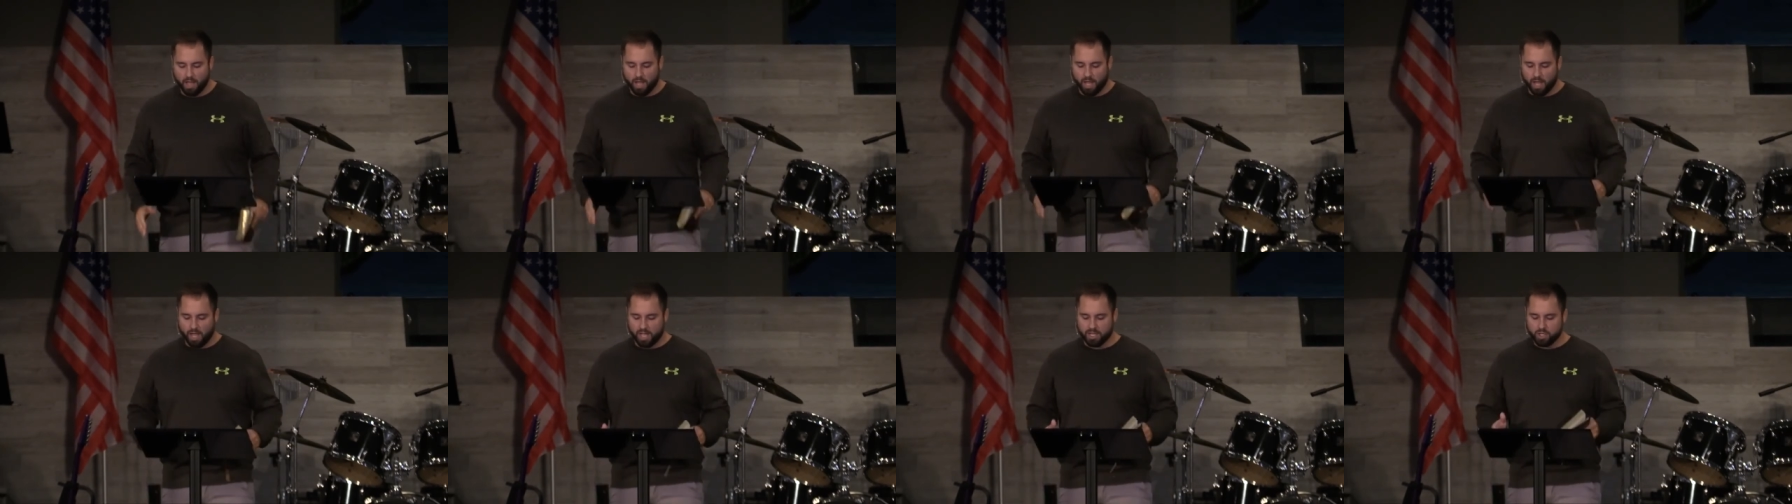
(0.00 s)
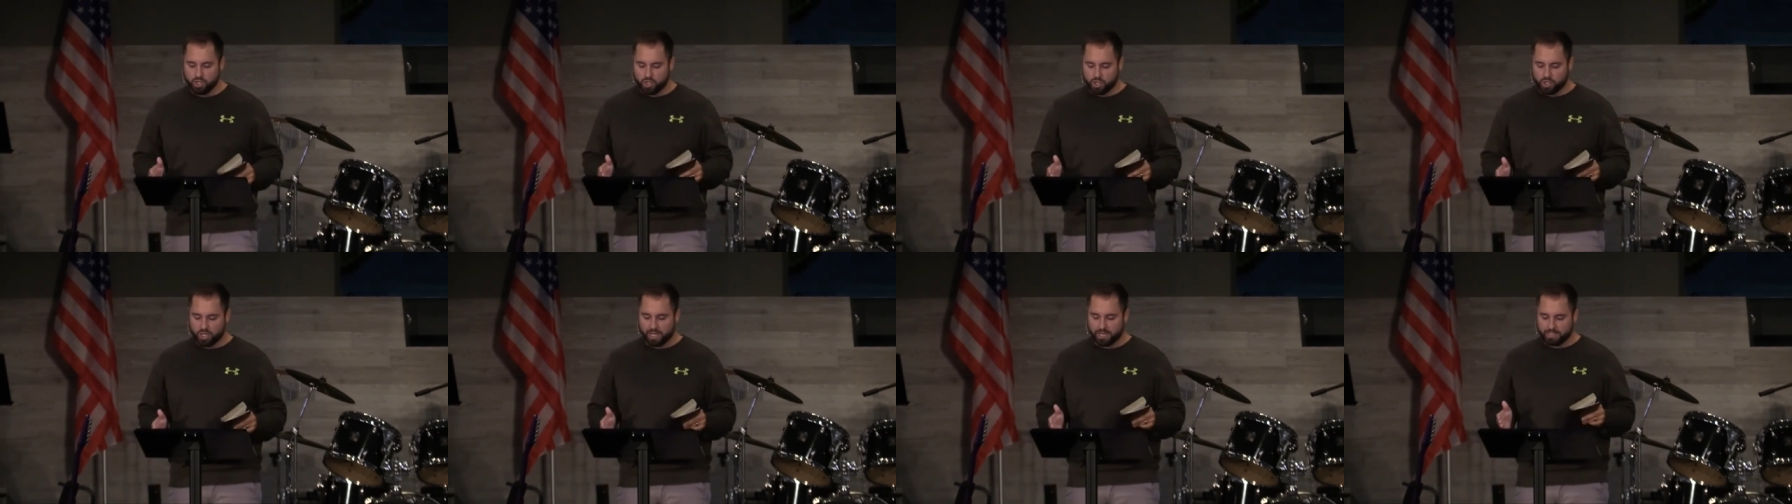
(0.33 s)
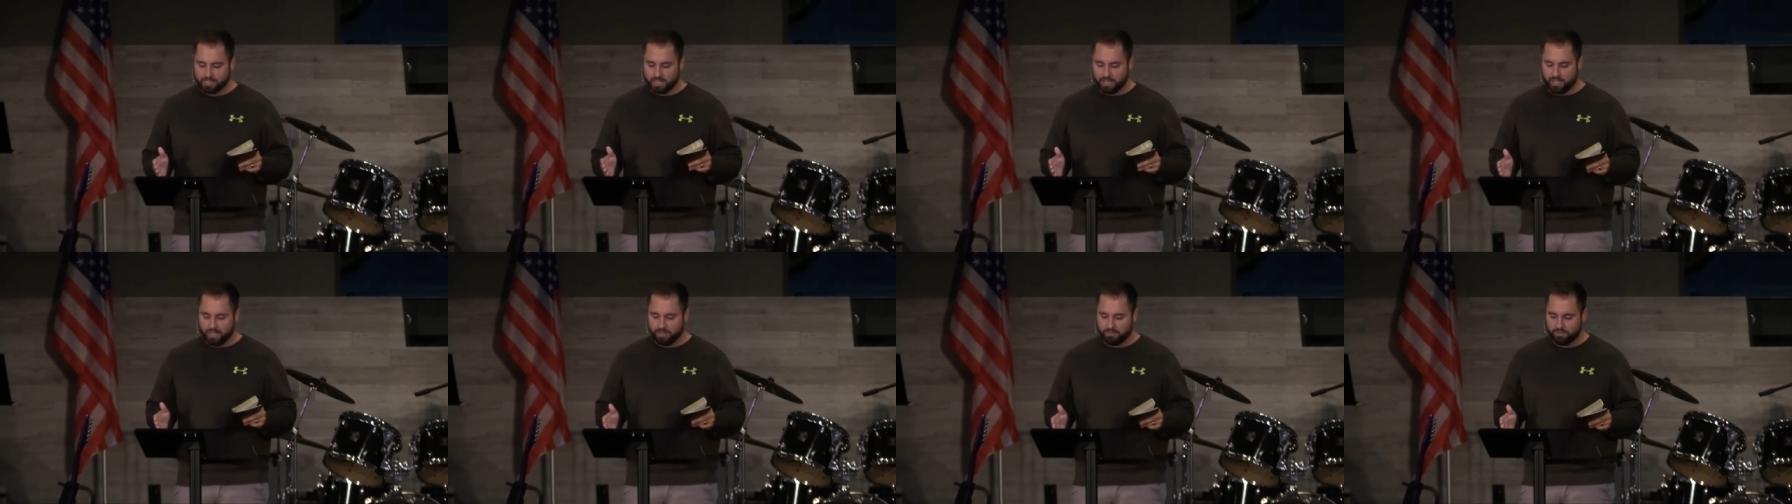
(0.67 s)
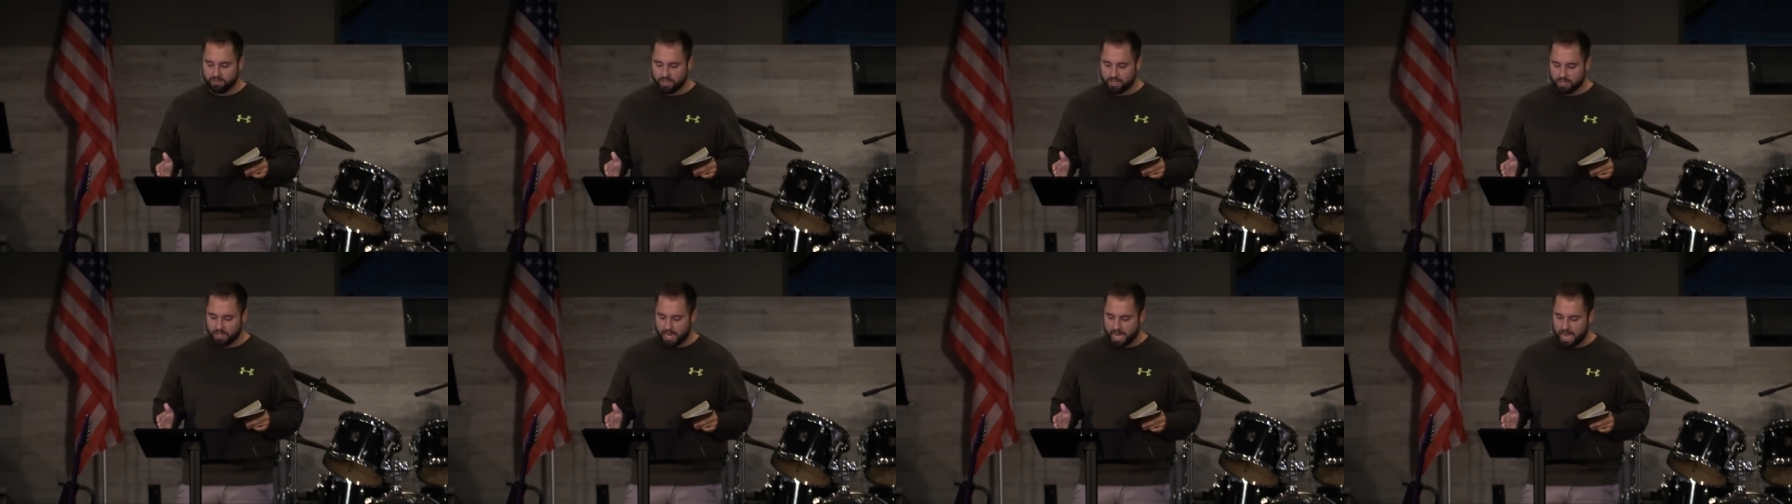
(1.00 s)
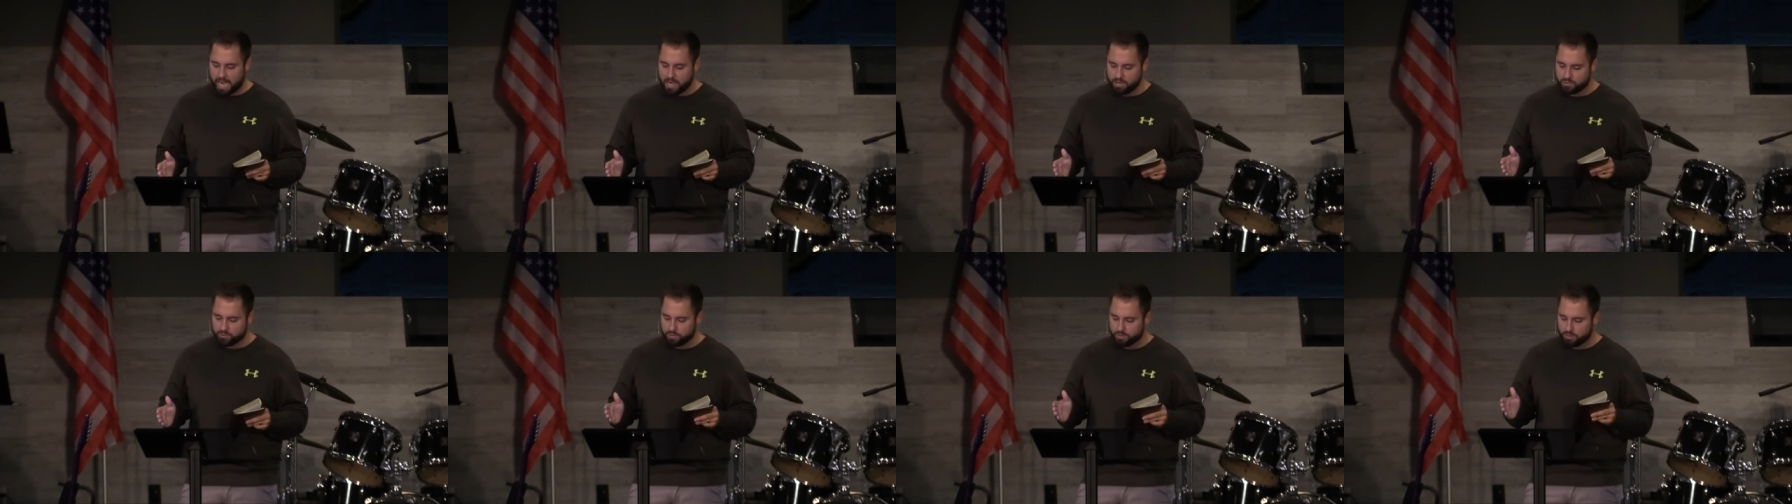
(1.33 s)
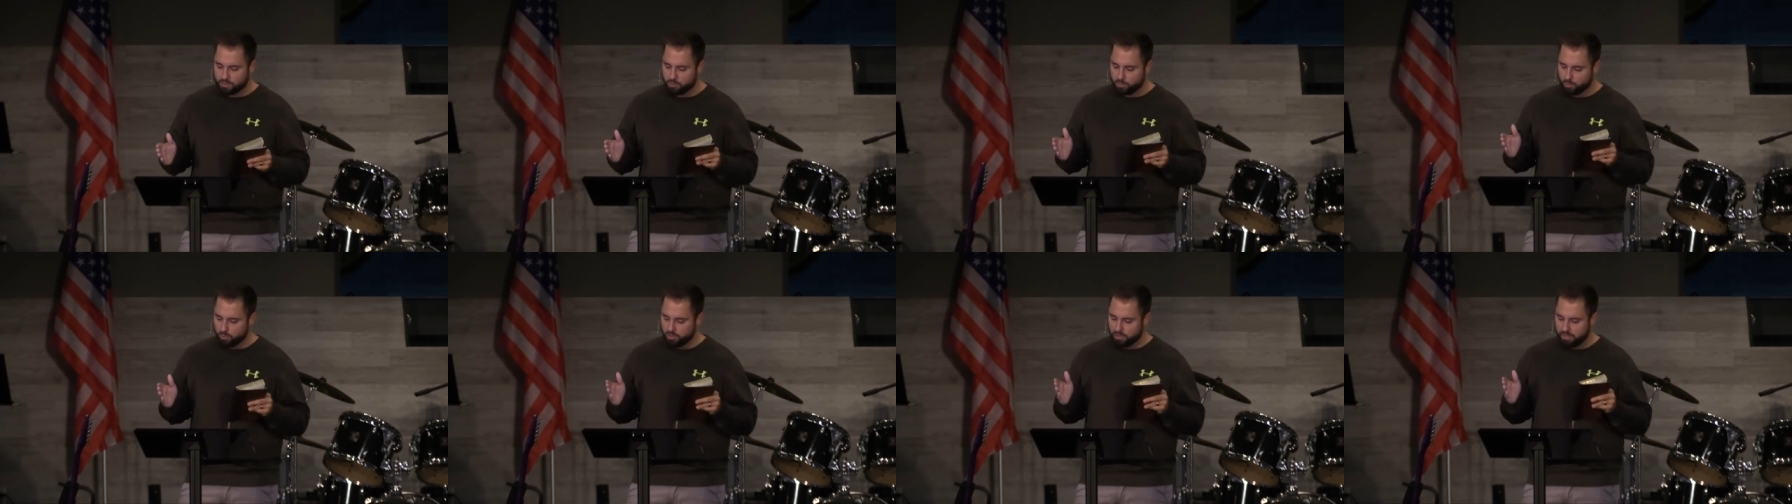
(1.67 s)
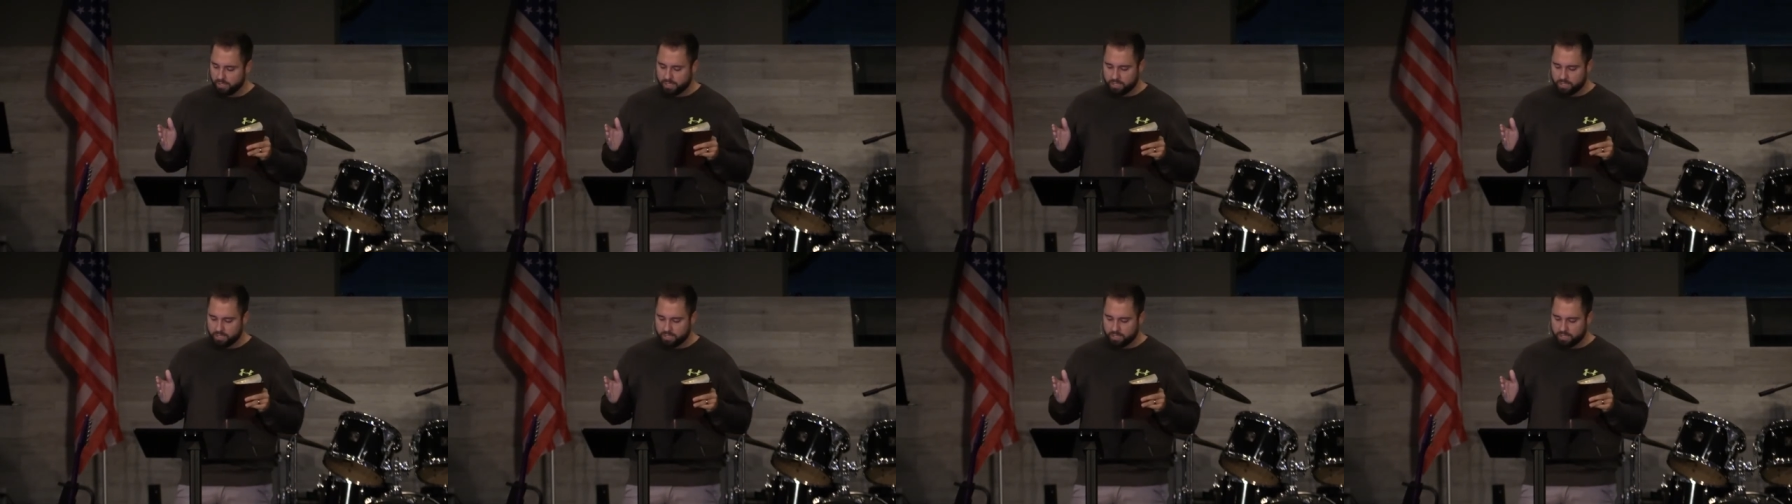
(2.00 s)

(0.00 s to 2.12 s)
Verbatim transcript: Unchecked envy and hatred will